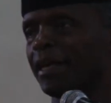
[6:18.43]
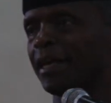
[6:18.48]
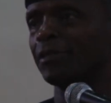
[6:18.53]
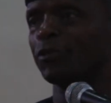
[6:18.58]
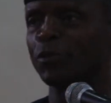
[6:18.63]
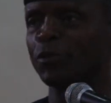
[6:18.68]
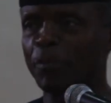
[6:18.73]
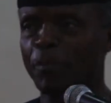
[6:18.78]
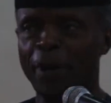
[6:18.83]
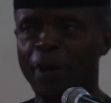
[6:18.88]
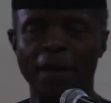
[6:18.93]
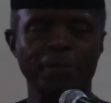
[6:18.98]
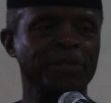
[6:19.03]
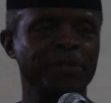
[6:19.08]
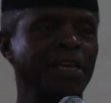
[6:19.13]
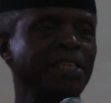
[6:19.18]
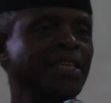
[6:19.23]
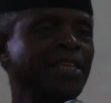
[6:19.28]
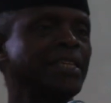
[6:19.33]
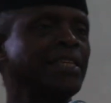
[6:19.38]
So perhaps
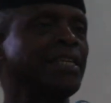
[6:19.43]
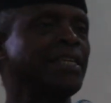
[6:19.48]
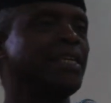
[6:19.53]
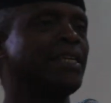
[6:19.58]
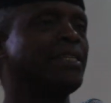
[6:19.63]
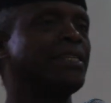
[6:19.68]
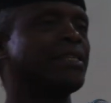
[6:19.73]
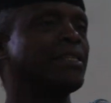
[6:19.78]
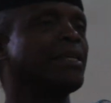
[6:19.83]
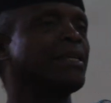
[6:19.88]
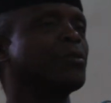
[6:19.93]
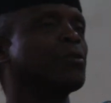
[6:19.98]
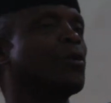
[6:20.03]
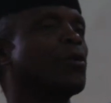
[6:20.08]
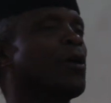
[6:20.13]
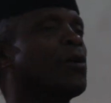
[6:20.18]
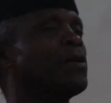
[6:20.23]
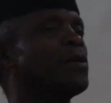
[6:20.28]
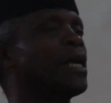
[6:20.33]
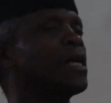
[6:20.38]
there's a need to
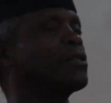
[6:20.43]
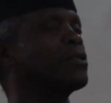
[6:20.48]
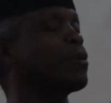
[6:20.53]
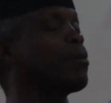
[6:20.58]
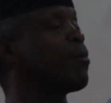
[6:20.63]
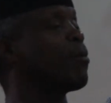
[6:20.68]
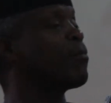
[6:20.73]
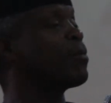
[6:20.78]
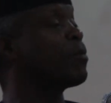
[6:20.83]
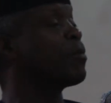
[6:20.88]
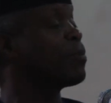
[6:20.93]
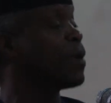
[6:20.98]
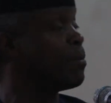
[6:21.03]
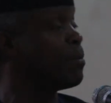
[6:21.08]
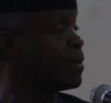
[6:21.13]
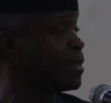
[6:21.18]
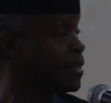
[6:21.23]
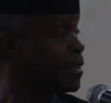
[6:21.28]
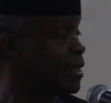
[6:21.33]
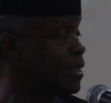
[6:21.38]
correct some of the
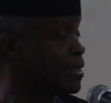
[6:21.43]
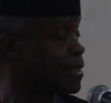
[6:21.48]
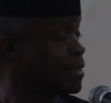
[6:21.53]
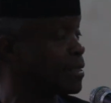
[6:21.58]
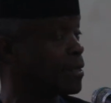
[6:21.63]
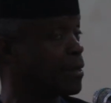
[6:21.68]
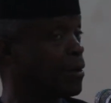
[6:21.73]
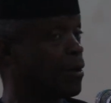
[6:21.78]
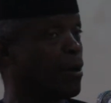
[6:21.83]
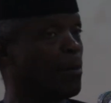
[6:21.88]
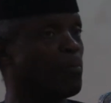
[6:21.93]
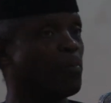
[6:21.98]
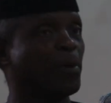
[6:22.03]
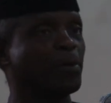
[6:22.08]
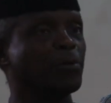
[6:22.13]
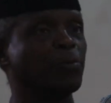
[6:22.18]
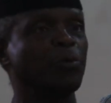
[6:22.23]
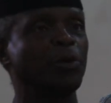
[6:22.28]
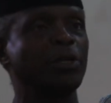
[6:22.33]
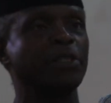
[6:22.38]
premises
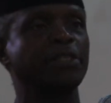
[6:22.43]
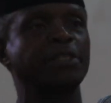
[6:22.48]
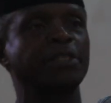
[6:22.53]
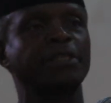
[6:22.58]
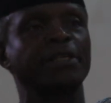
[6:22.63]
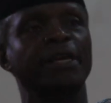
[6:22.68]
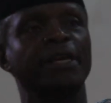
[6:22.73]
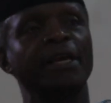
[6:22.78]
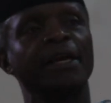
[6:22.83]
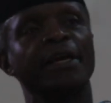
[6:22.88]
upon which